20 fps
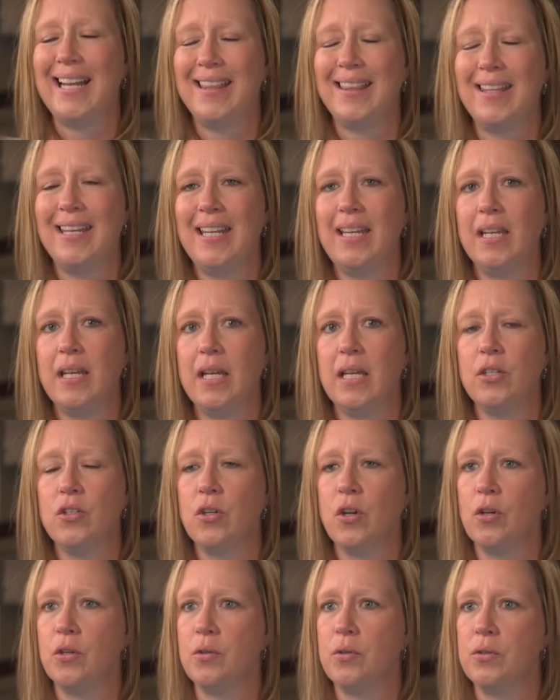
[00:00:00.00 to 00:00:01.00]
think
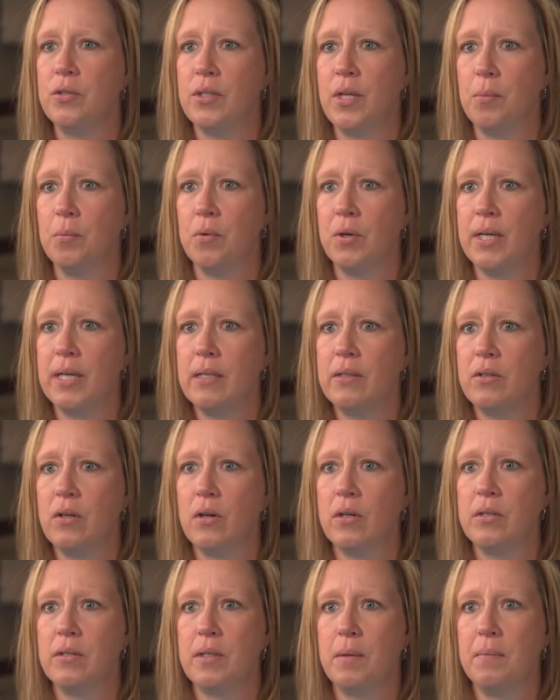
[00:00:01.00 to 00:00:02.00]
internal summaries
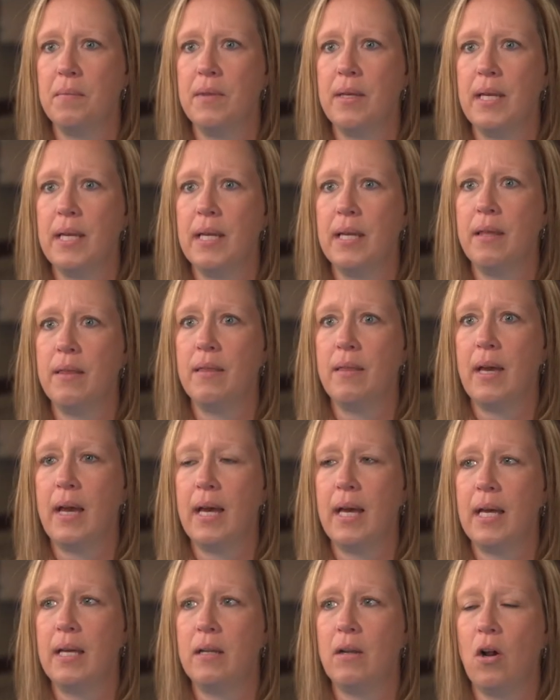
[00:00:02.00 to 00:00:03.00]
are something
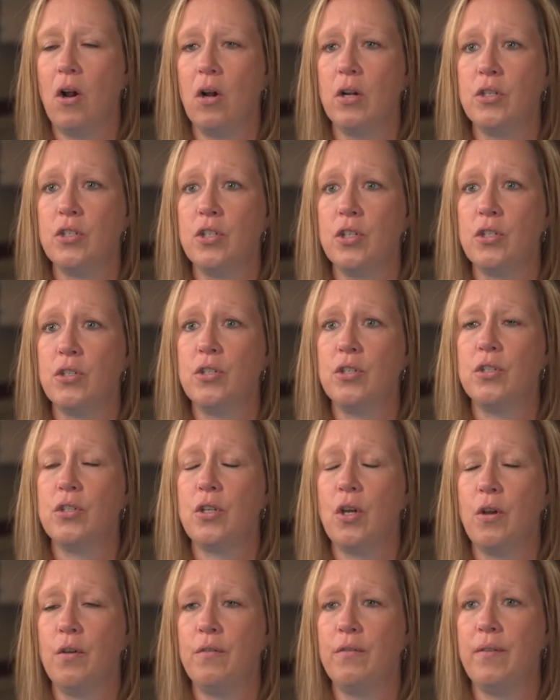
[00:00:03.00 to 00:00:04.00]
that are just
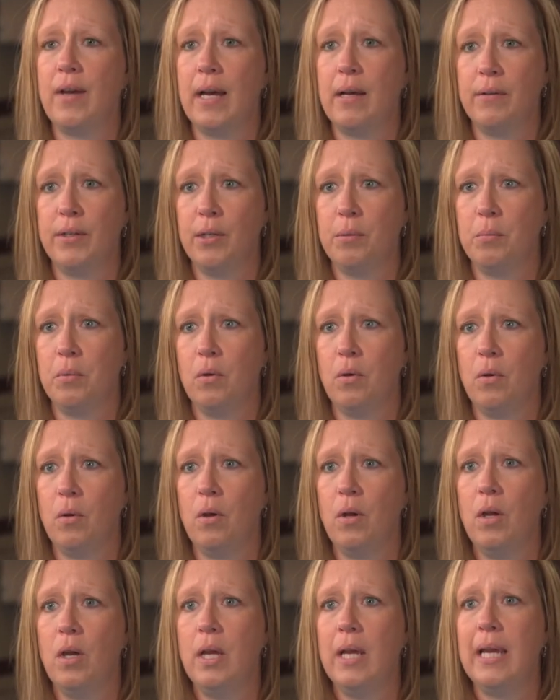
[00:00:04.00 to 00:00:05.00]
so valuable
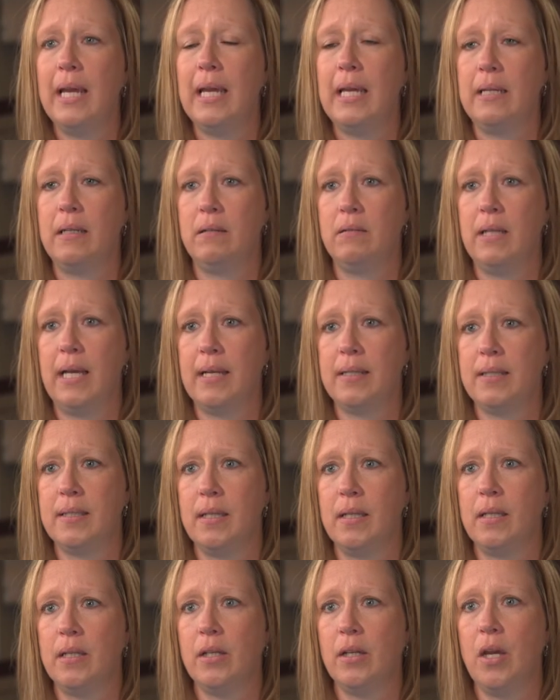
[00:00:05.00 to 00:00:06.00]
in a
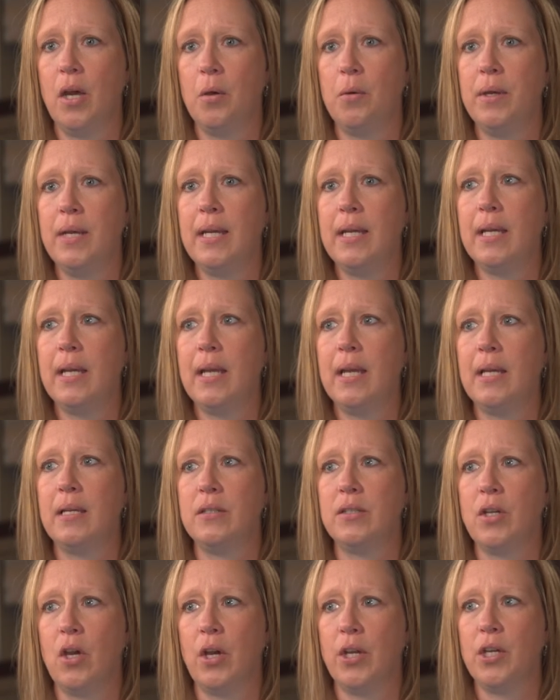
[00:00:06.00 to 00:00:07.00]
lesson, going and
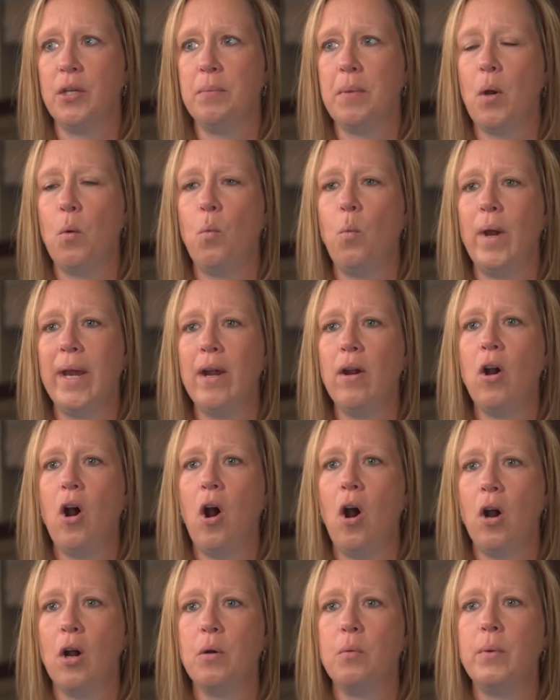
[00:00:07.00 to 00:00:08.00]
talking about where
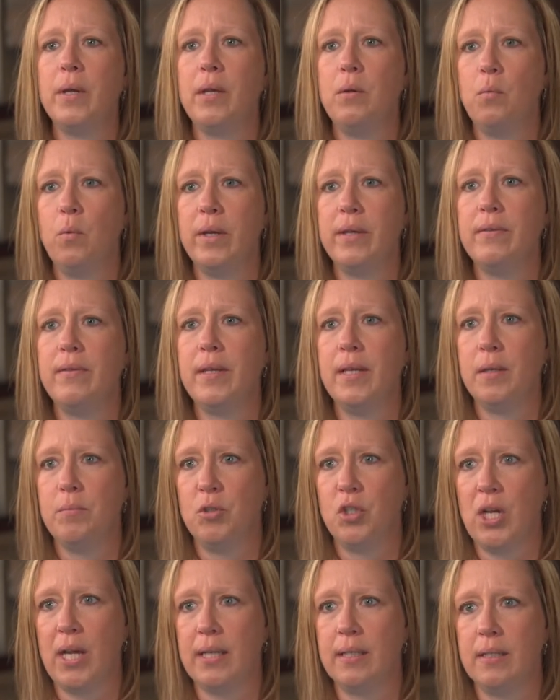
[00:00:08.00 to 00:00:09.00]
are we with the
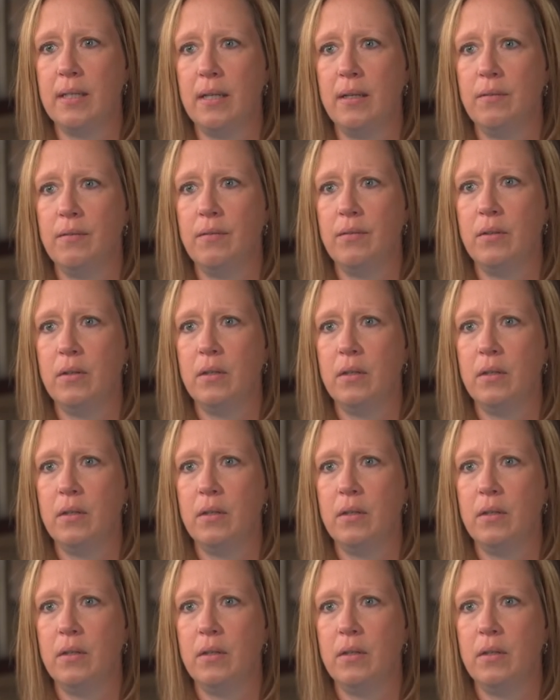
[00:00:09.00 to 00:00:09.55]
objective?